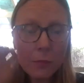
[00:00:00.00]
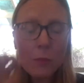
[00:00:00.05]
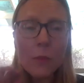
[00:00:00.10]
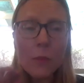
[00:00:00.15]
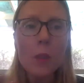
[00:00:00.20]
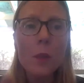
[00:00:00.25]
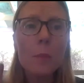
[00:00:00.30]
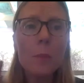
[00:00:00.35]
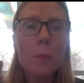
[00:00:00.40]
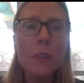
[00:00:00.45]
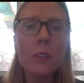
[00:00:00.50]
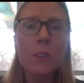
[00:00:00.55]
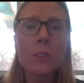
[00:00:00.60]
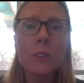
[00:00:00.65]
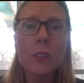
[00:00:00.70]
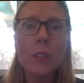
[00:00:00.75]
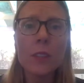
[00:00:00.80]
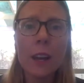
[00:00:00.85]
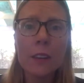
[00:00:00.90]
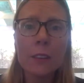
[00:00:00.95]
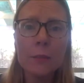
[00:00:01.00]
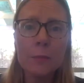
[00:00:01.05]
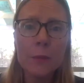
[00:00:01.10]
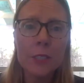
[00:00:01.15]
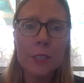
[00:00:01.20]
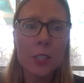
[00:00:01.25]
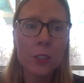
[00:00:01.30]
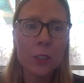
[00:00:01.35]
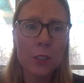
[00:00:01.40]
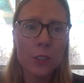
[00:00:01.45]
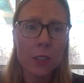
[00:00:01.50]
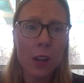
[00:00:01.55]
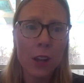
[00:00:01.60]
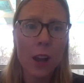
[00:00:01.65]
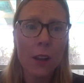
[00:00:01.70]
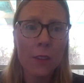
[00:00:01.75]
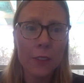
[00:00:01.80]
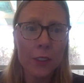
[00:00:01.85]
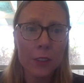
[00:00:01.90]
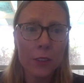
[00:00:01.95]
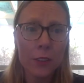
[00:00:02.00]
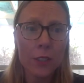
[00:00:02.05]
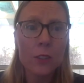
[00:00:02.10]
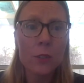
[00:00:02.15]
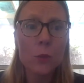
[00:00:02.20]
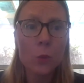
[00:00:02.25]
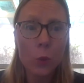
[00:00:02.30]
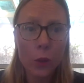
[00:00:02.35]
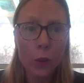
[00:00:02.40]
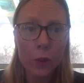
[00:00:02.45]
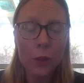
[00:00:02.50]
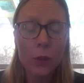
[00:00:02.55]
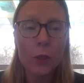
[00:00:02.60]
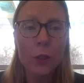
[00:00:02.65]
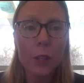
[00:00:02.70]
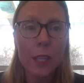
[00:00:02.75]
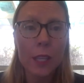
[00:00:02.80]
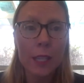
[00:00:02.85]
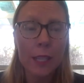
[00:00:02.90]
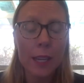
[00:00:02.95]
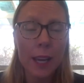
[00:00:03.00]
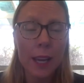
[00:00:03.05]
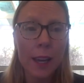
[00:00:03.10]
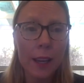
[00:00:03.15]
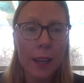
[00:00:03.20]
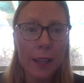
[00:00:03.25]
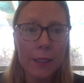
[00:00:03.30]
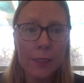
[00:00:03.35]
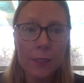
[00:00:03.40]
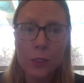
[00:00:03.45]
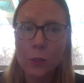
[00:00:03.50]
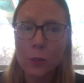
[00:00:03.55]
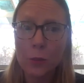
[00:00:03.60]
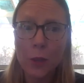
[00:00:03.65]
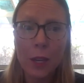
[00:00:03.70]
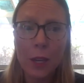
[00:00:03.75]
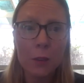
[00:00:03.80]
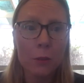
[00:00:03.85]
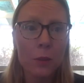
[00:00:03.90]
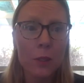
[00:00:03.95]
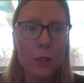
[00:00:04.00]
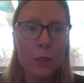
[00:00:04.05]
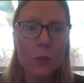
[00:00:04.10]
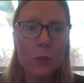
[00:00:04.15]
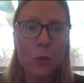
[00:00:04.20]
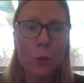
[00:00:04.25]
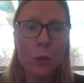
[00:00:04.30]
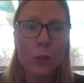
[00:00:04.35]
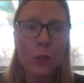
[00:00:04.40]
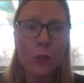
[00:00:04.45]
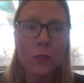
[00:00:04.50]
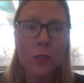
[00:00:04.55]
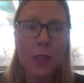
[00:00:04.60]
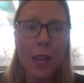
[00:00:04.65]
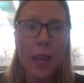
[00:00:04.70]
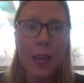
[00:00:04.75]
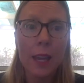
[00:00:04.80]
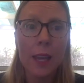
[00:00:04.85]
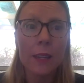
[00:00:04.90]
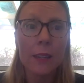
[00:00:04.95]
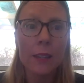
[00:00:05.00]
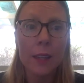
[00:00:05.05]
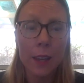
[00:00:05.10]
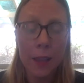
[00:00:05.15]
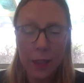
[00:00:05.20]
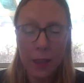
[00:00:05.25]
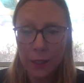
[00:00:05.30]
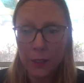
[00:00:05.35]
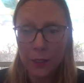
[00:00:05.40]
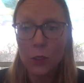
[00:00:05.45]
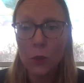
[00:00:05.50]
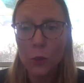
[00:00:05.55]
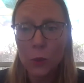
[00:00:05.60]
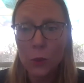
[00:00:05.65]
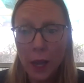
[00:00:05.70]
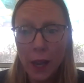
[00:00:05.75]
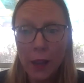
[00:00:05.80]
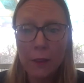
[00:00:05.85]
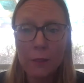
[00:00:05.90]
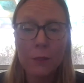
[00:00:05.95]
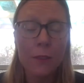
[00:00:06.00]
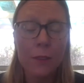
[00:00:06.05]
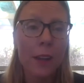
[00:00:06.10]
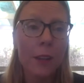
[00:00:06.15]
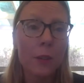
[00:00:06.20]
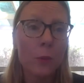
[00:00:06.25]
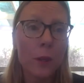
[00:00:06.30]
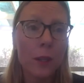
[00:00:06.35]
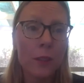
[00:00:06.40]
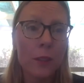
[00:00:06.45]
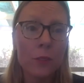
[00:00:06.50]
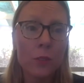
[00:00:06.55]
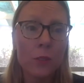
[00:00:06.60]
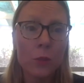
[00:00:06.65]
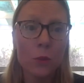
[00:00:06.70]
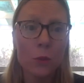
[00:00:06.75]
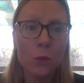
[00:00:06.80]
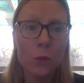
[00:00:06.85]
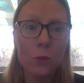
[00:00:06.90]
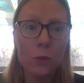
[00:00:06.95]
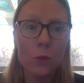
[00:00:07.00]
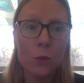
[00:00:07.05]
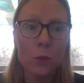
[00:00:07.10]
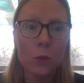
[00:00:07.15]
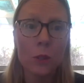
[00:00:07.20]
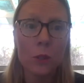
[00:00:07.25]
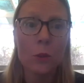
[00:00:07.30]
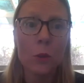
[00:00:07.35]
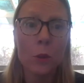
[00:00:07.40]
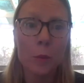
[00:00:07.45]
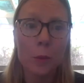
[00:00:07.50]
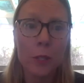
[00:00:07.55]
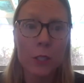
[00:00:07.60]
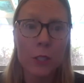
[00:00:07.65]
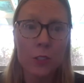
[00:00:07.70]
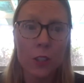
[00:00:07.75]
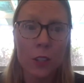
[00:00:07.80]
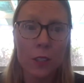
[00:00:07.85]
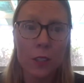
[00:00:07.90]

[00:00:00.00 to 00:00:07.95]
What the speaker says: But there's a lot of material on there that is worth looking at. It's a great resource, and you can find ways to incorporate gender.